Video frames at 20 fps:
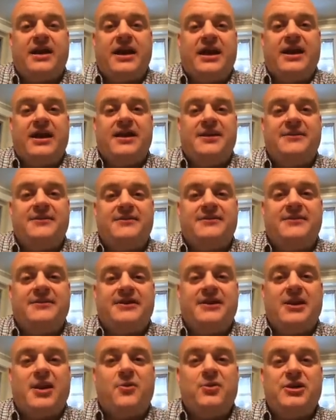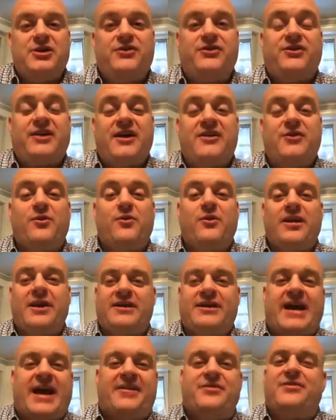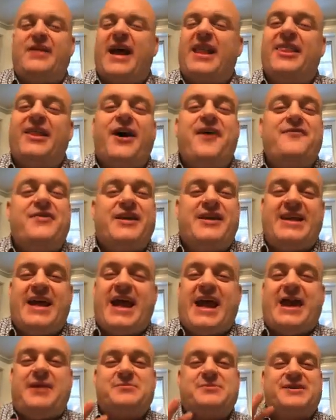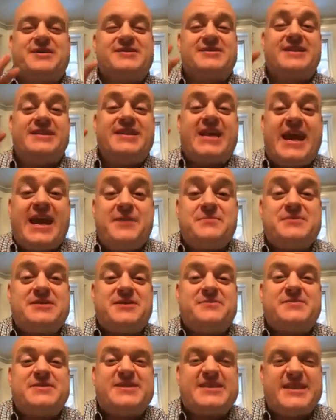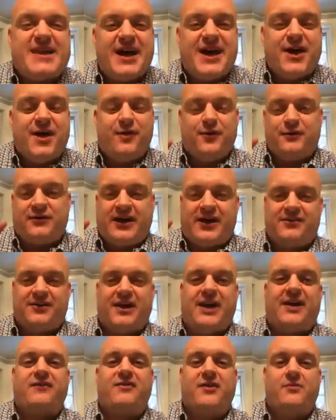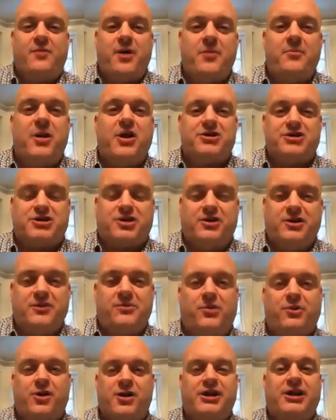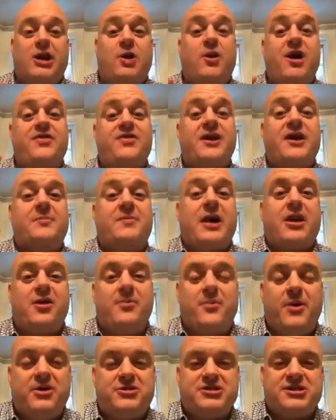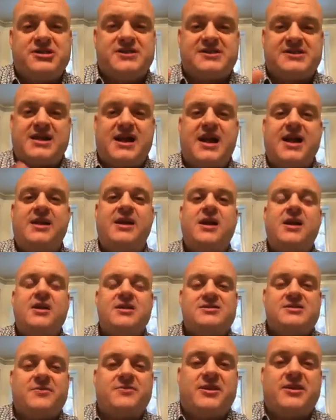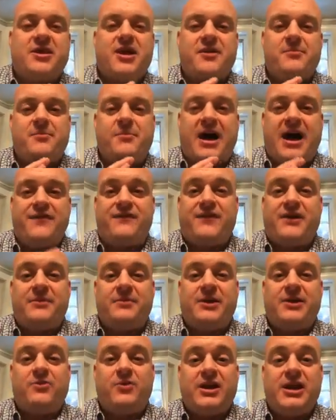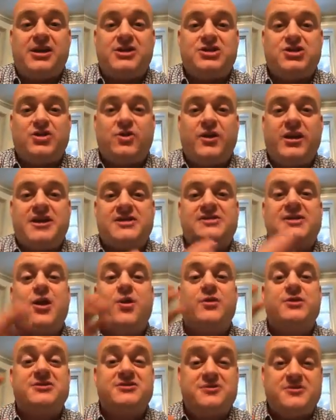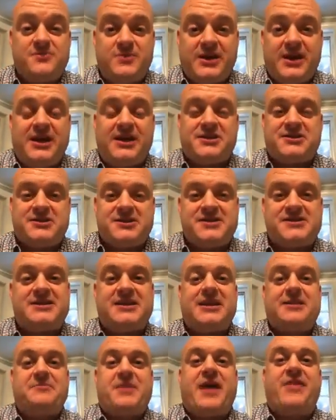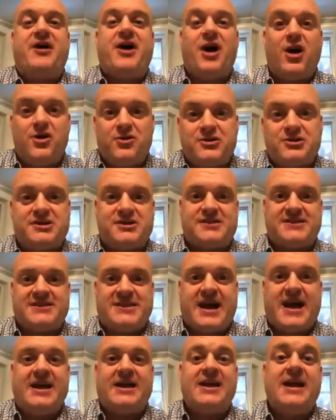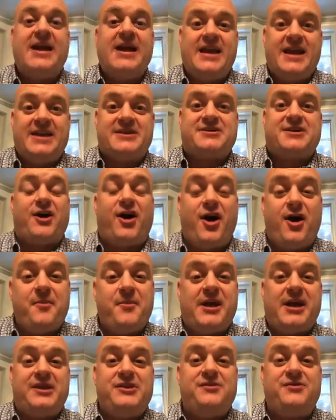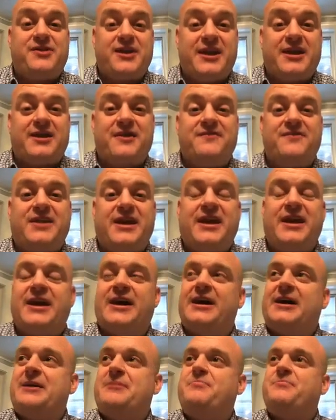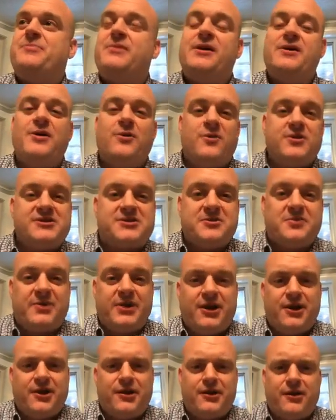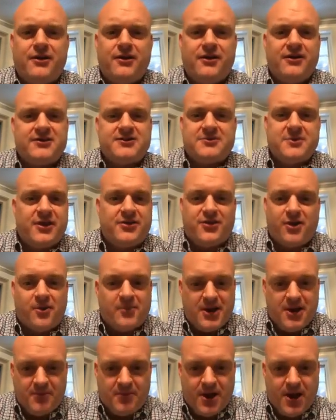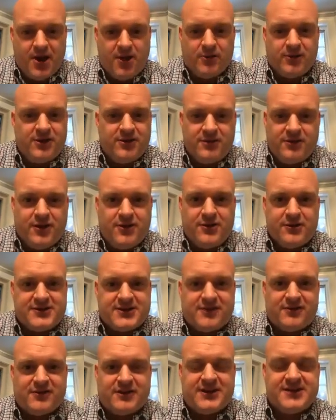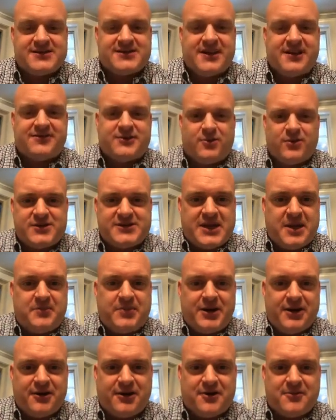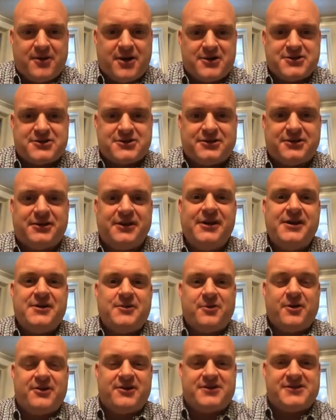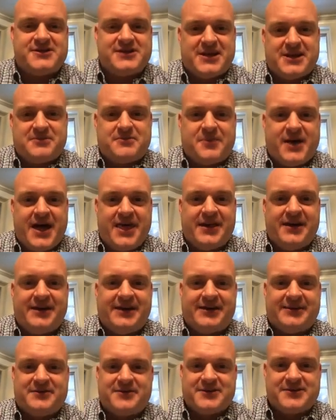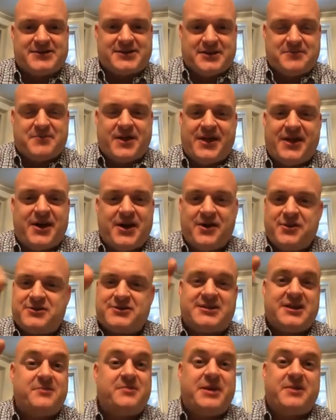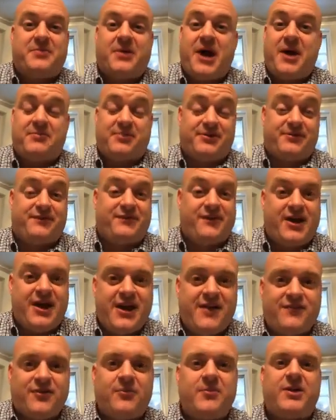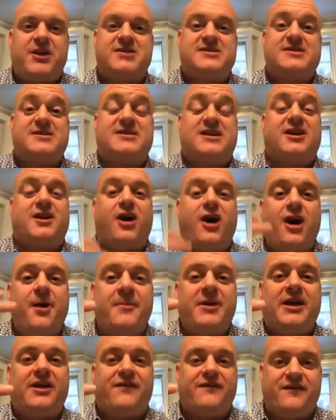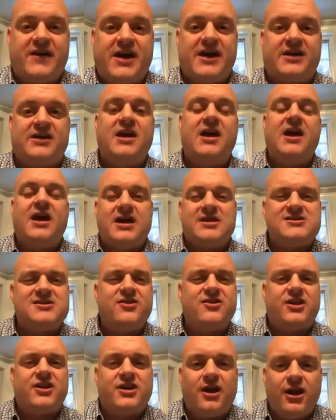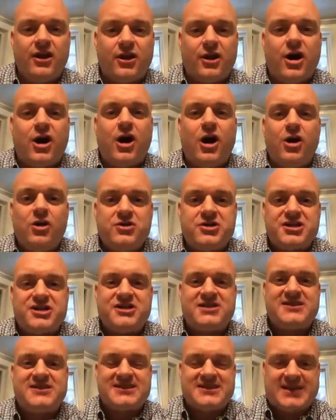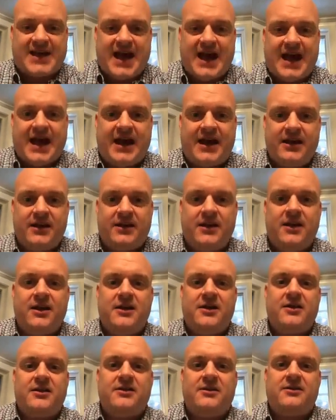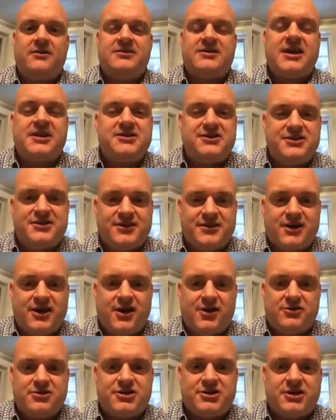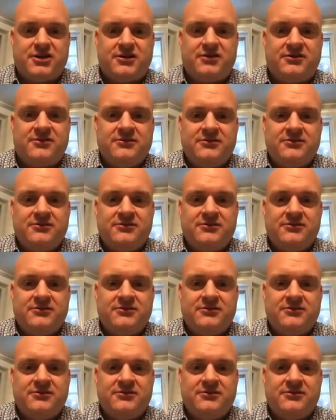And when you say I love the names, because the names themselves have a lot of emotional import. I think about Oceanside, something that my family, we enjoy, is going to the beach and sitting by the ocean side. It's calming. You think of the what's the beer? Somebody throw me a bone. Who's ever listened out there? What's that beer commercial where they're sitting by the ocean? They've been popular forever because it's a calming effect. And so the color Oceanside takes you to the ocean.